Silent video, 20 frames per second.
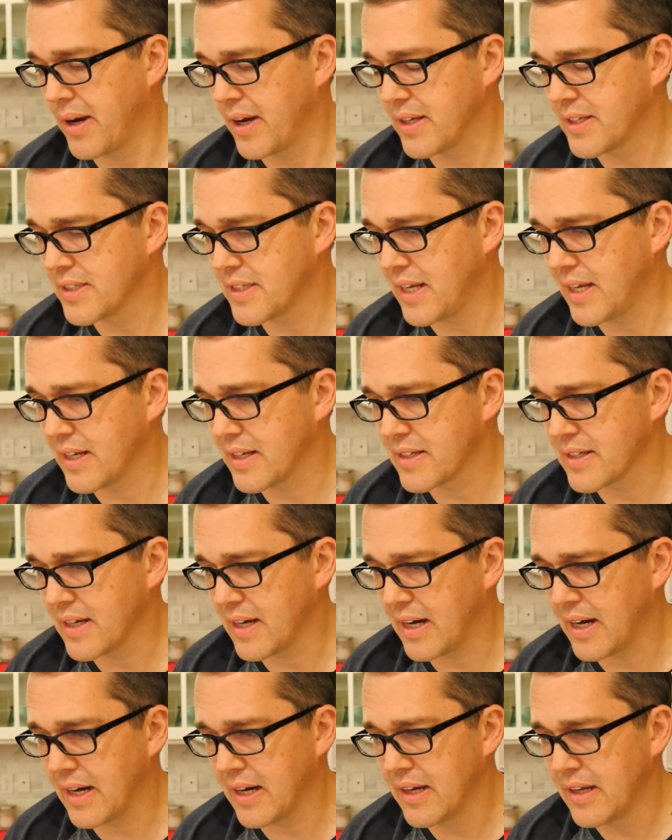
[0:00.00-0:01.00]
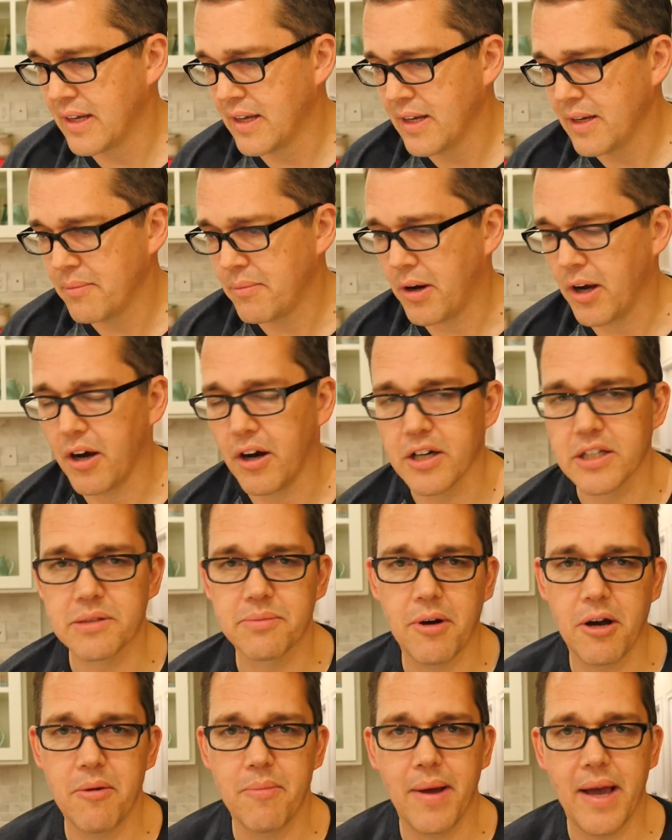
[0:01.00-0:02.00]
I sent my
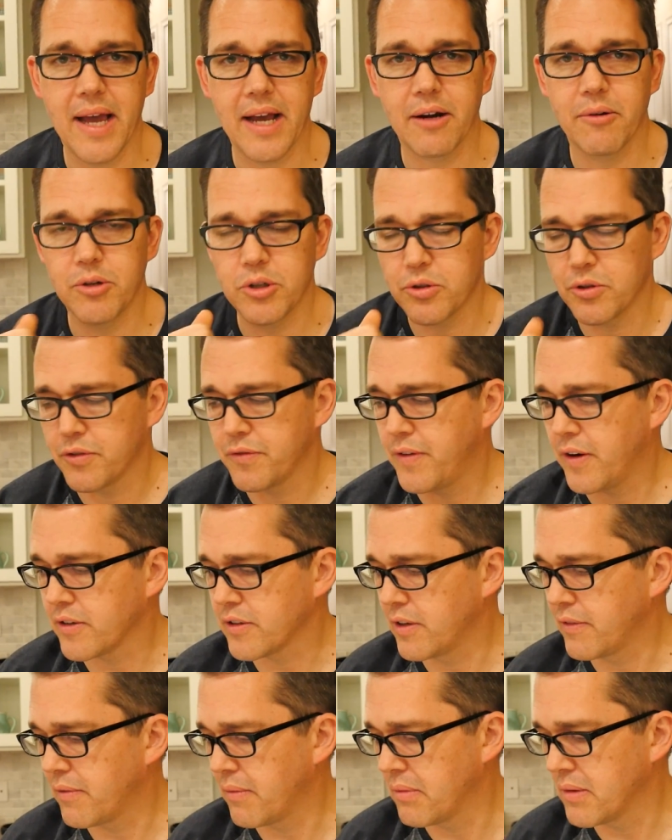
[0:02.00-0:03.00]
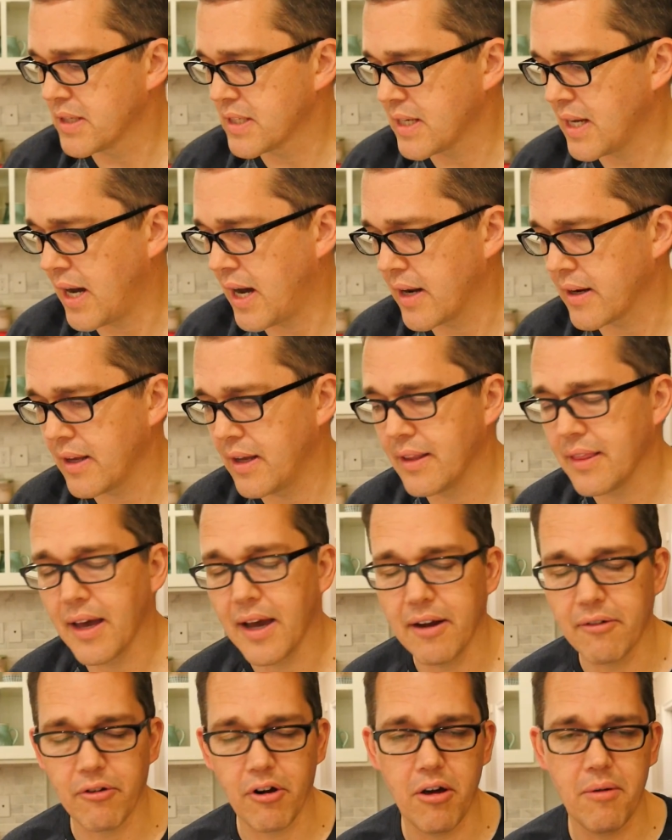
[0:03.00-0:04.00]
Osmo back, which was faulty from the start, and
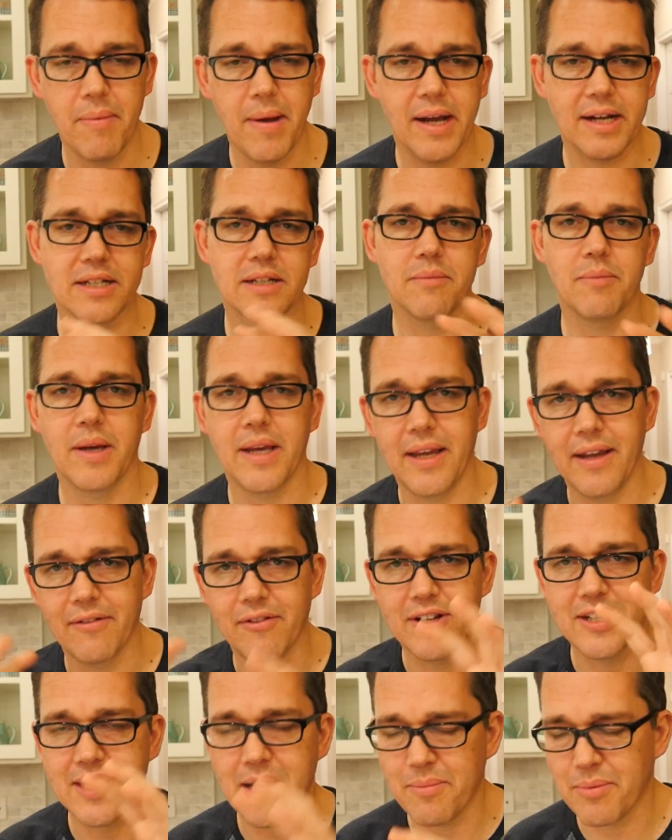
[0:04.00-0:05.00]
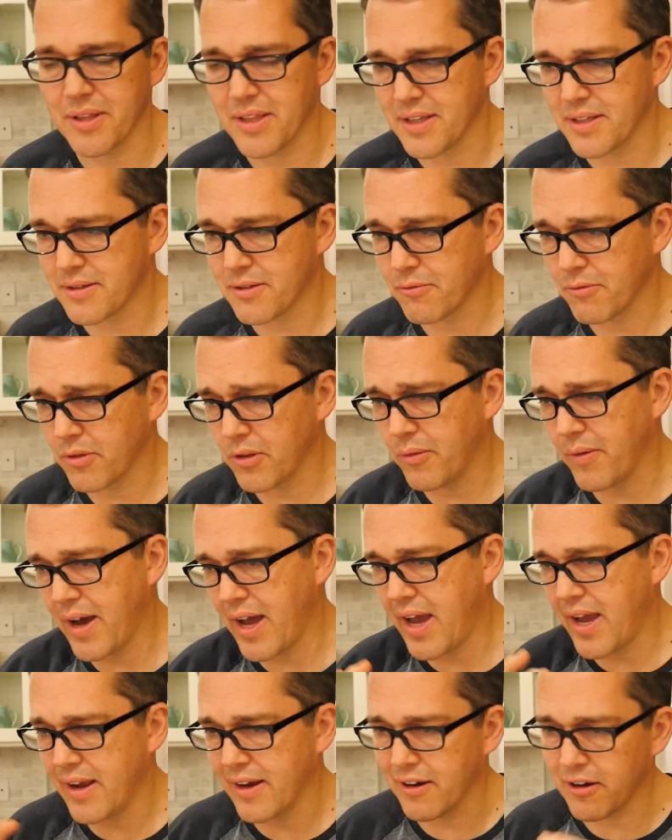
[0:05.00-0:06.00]
they wrote back to me every step of the
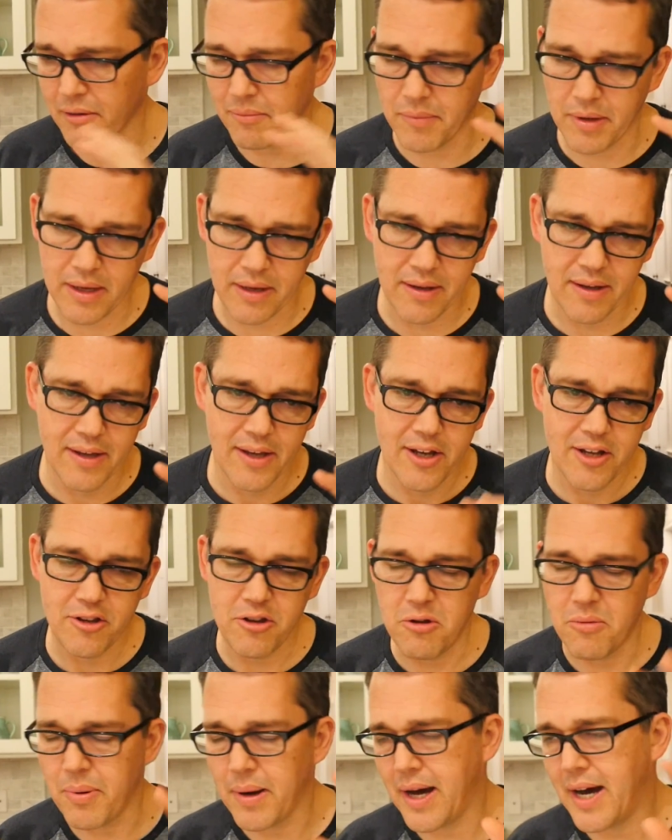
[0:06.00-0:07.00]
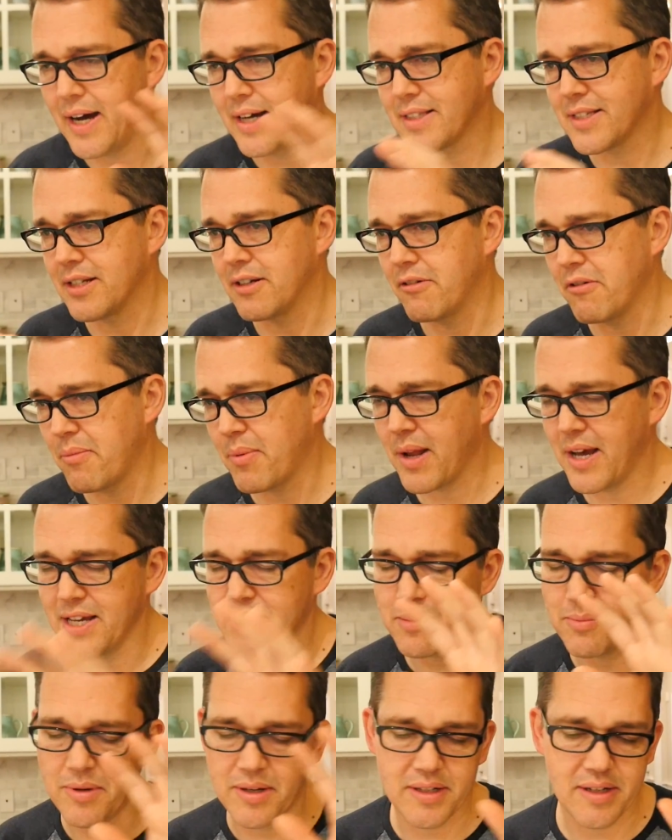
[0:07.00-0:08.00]
way and got me new parts and a
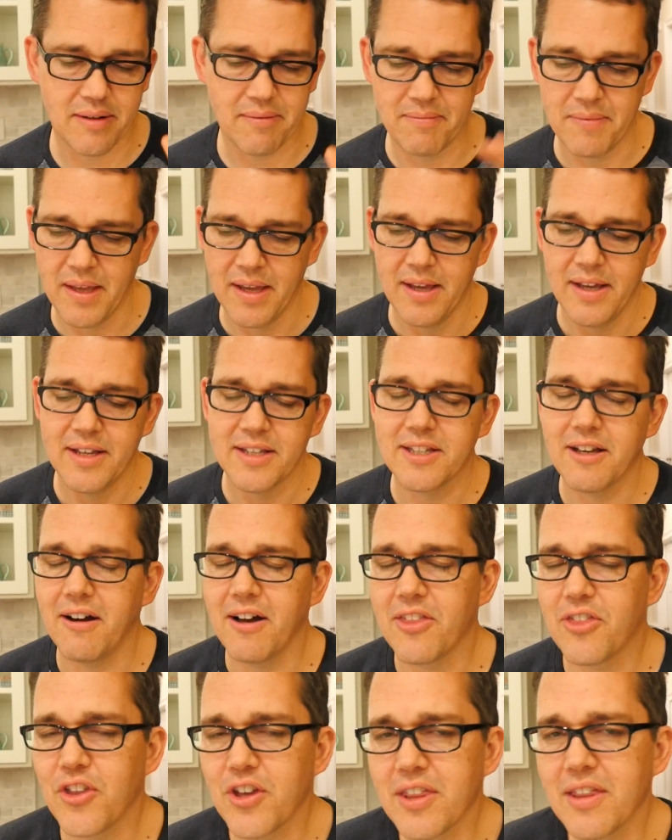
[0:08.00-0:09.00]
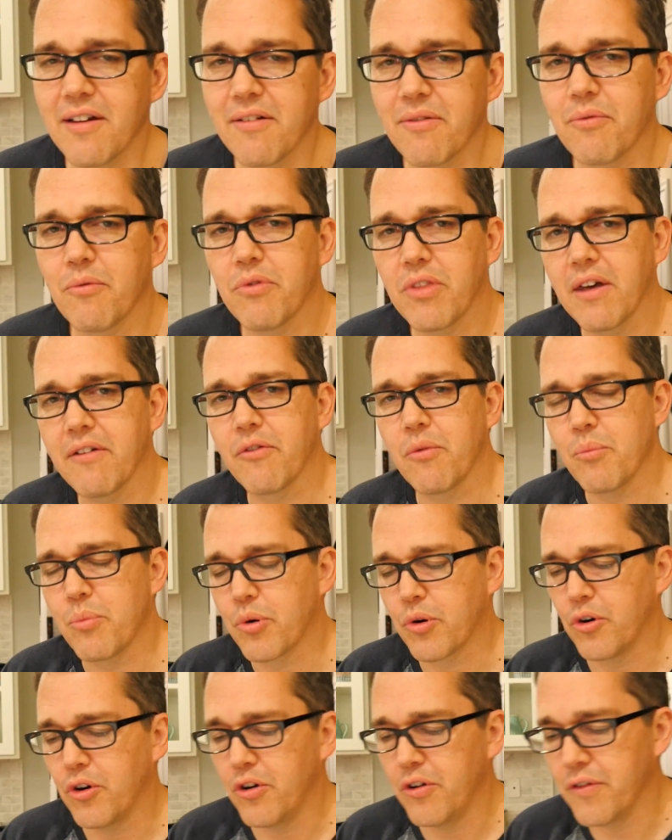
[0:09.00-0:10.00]
replacement. And so I think they've
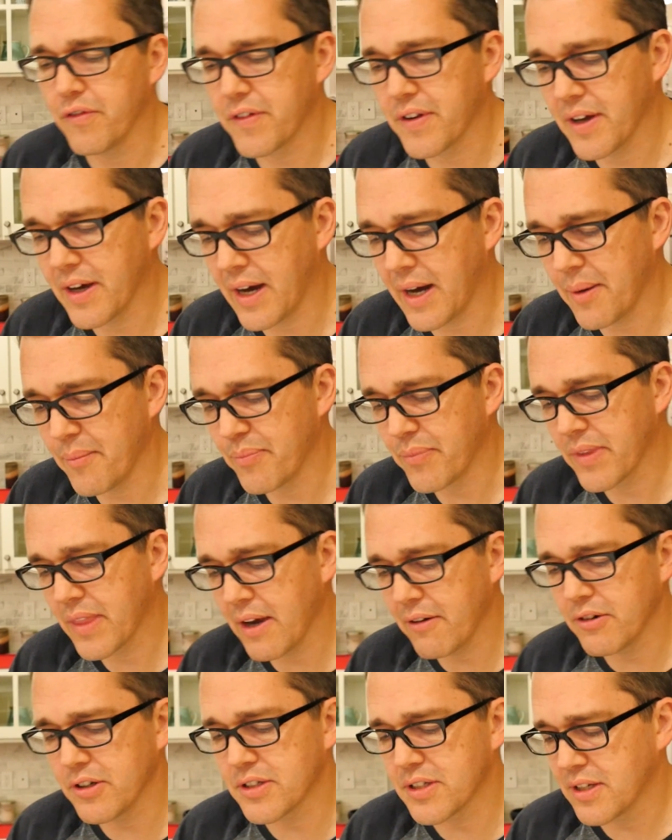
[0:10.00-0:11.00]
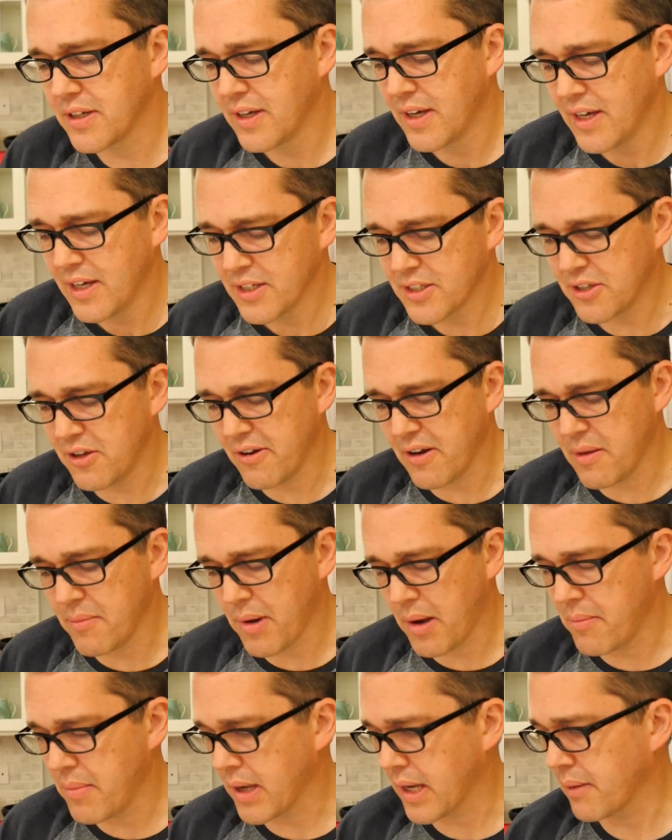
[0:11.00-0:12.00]
improved. That was certainly
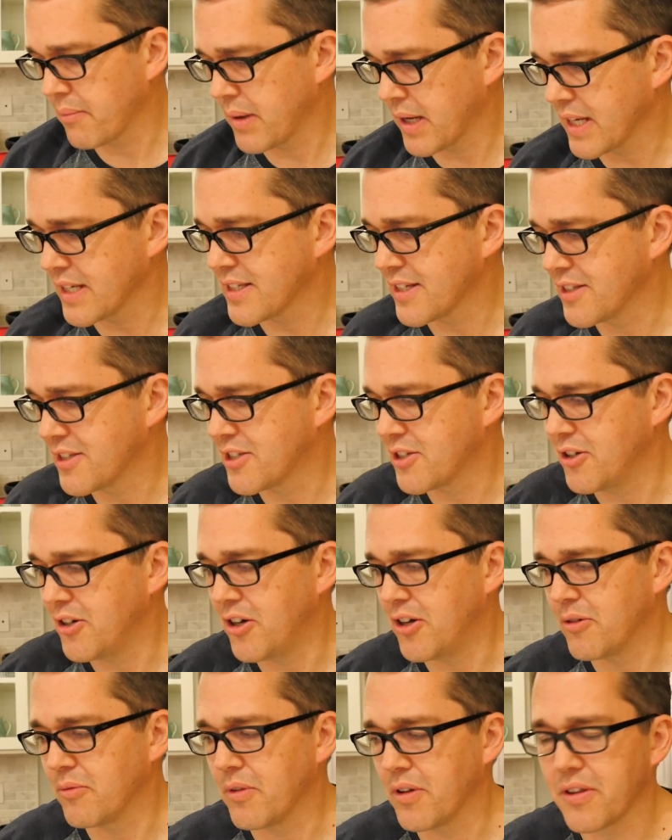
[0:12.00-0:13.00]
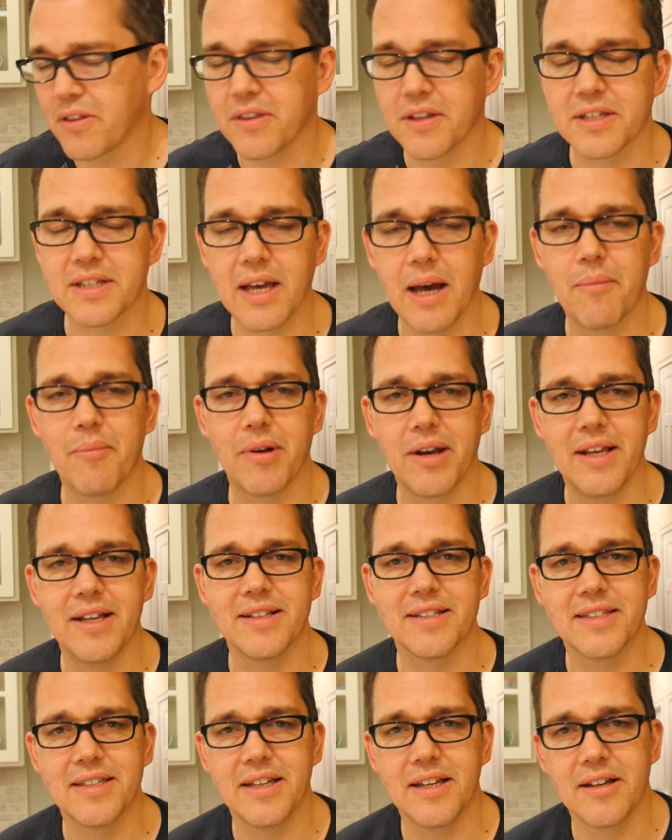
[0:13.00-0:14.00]
my biggest concern with this company,
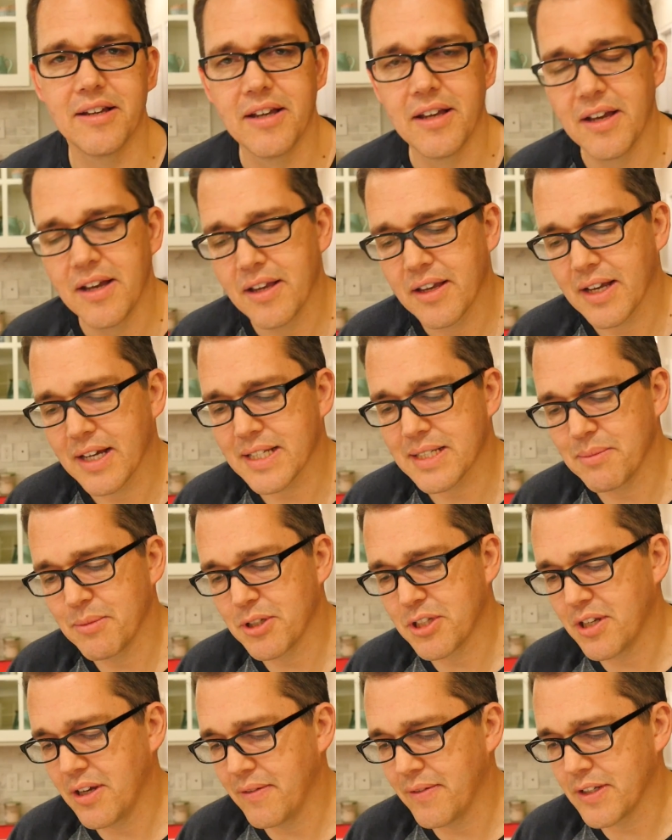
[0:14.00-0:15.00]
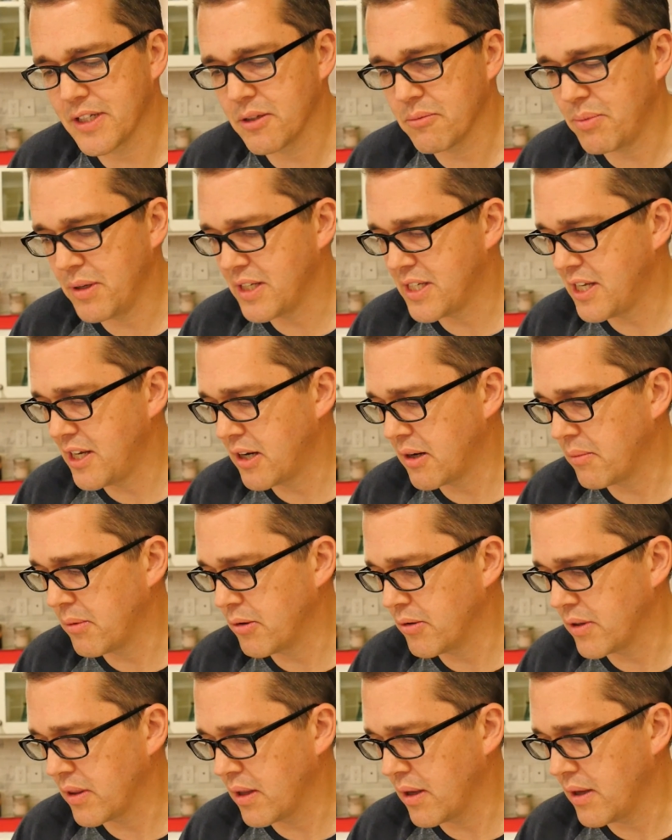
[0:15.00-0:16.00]
is their customer service has been
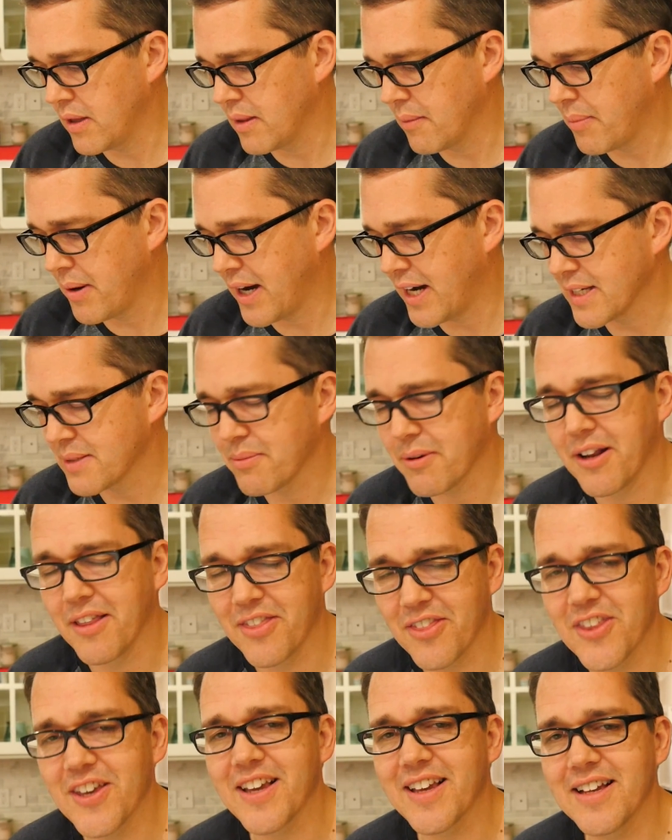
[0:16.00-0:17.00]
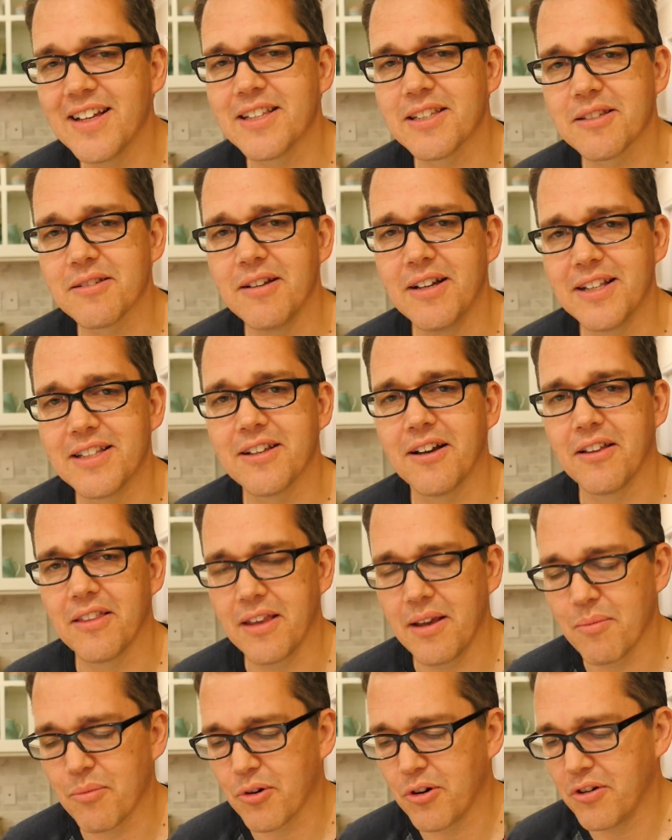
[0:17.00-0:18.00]
terrible in the past, but I think it's on
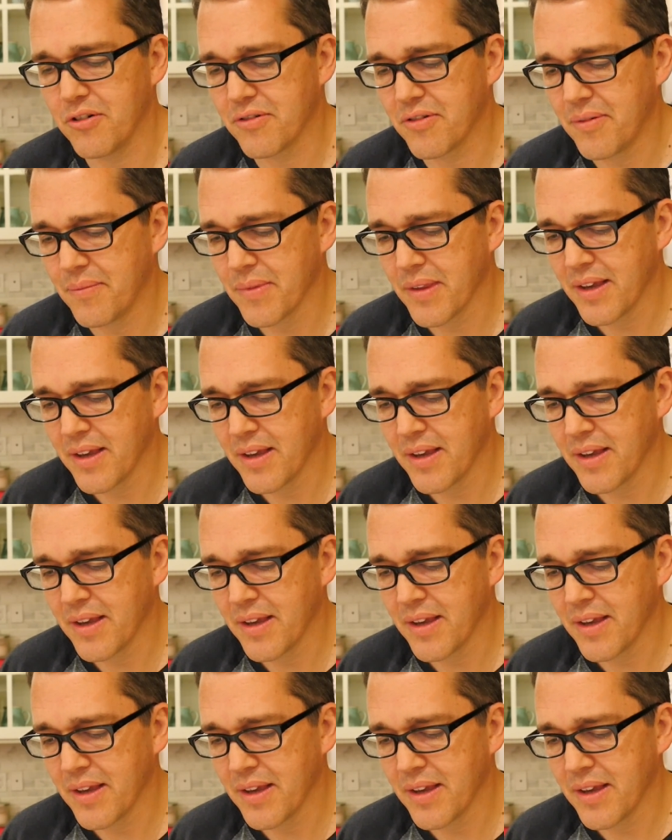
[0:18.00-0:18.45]
the improve.